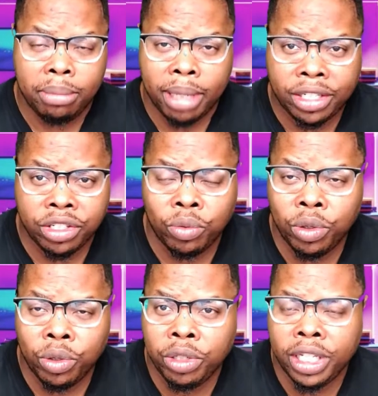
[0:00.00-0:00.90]
But I just
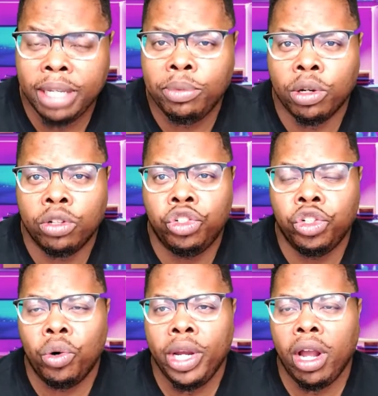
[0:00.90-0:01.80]
want you to keep your
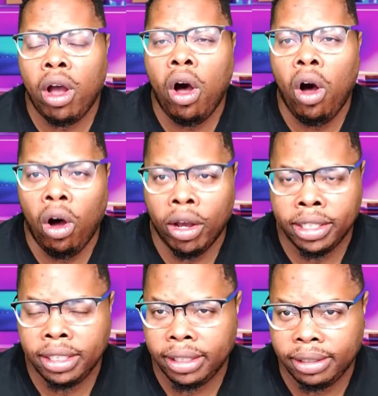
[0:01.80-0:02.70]
joy
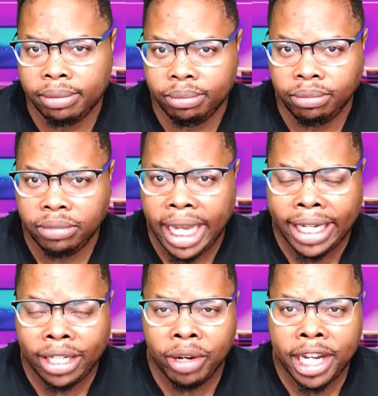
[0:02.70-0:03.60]
on
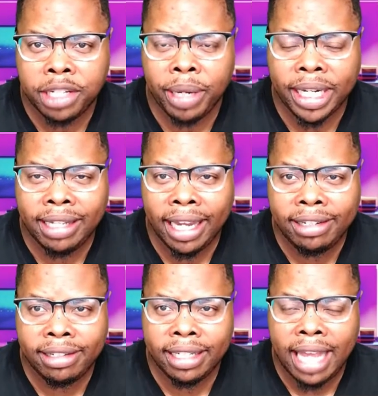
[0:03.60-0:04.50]
and your
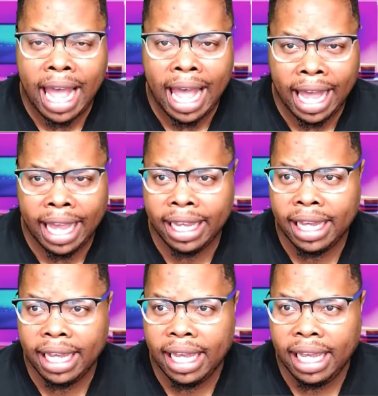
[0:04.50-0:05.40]
expectation high
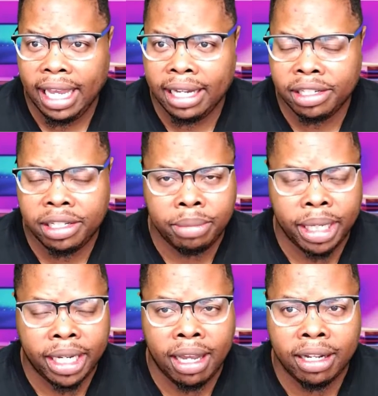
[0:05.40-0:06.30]
and just to
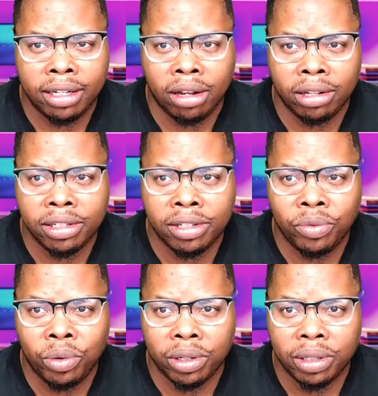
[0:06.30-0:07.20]
make God an audience of
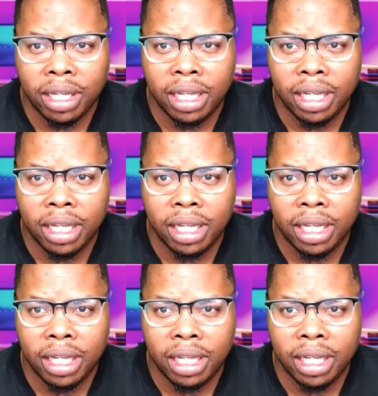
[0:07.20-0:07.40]
one.